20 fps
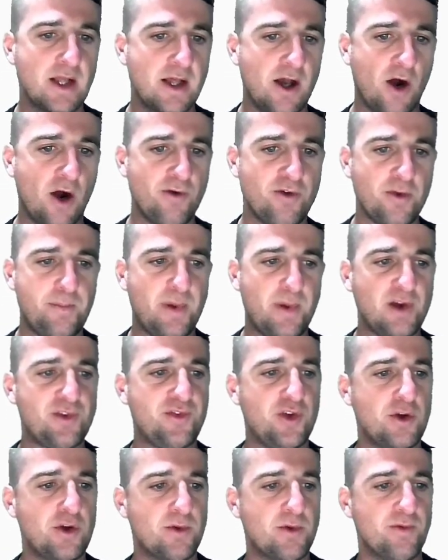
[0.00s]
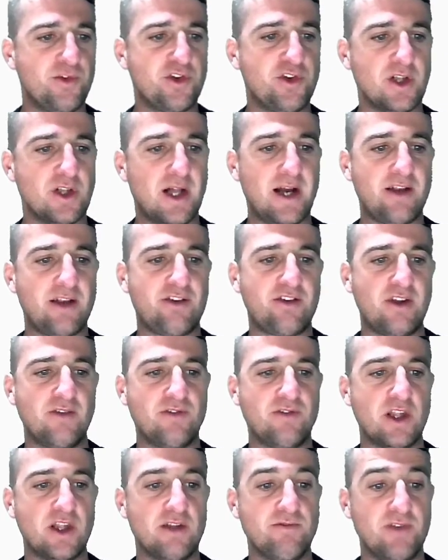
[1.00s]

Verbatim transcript: over the past few months you'll like to see the,